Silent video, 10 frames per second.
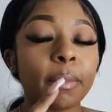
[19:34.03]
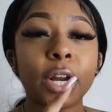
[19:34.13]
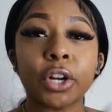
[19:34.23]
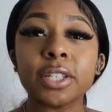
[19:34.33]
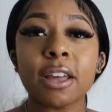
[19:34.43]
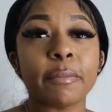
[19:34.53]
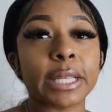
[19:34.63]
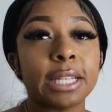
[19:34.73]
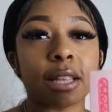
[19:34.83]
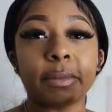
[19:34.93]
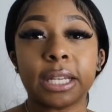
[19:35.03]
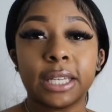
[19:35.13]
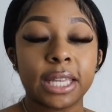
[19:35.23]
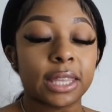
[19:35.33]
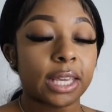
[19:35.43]
My girls have been telling me to
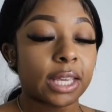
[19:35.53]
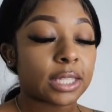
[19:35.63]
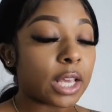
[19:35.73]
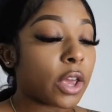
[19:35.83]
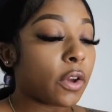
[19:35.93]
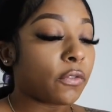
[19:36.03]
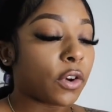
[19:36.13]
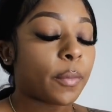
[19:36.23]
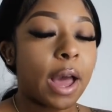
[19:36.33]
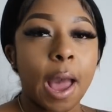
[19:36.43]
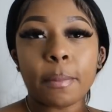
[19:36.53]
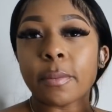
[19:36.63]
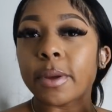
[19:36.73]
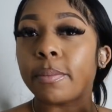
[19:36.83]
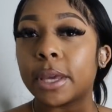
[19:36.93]
get this for my
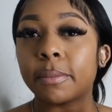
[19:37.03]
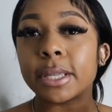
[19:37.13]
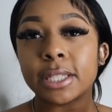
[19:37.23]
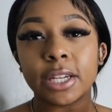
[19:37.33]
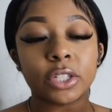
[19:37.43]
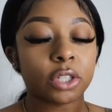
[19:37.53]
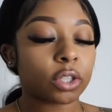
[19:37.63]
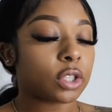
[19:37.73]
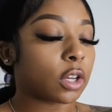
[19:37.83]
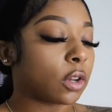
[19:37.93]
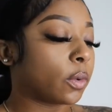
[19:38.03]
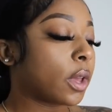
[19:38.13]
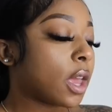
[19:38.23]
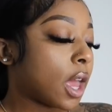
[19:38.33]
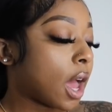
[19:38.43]
hyperpigmentation, so
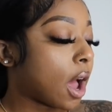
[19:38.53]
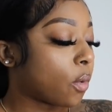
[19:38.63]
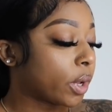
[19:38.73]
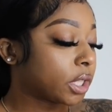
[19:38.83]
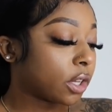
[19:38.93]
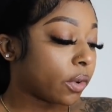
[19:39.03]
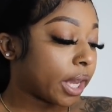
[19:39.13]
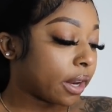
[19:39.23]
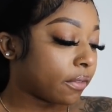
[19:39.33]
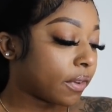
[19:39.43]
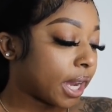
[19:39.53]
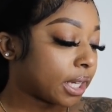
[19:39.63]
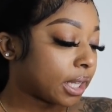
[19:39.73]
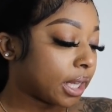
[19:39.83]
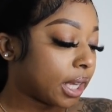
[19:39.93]
I went to go get it
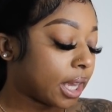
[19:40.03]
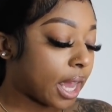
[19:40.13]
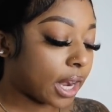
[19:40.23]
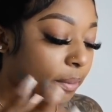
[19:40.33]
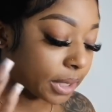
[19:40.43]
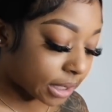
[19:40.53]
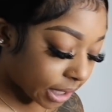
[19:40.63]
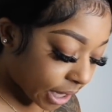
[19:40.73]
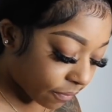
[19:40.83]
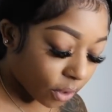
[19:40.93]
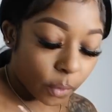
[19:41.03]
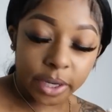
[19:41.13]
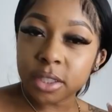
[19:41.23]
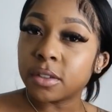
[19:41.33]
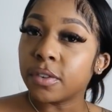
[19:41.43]
finally, and I'm going to see if it
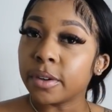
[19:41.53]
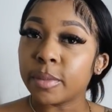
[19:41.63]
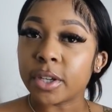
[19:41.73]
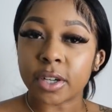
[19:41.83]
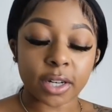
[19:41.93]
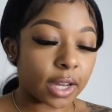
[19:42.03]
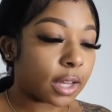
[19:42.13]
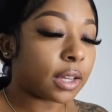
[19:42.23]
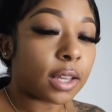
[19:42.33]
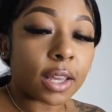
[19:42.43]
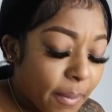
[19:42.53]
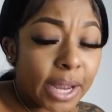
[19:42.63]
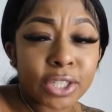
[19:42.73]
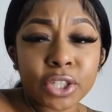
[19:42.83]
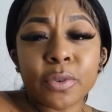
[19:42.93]
works for me or not. I'm
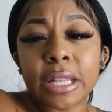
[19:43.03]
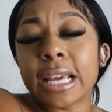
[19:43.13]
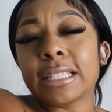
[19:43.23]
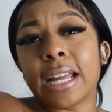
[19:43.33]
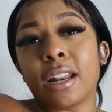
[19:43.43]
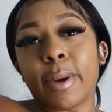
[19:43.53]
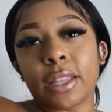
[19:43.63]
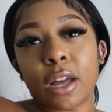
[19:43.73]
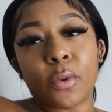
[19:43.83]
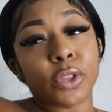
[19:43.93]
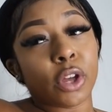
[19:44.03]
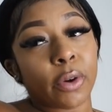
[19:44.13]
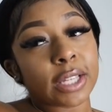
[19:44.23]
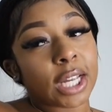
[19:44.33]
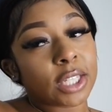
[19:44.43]
actually really excited about that one, though,
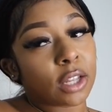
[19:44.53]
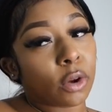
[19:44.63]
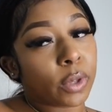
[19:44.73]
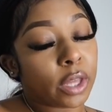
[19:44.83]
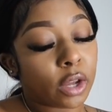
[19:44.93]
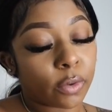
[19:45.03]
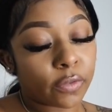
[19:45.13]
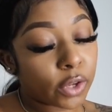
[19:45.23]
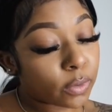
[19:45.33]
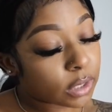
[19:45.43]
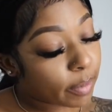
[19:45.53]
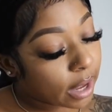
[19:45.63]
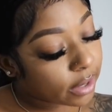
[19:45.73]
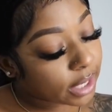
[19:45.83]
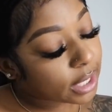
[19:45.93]
because I saw really good reviews
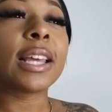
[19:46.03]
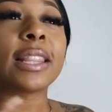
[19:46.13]
about it.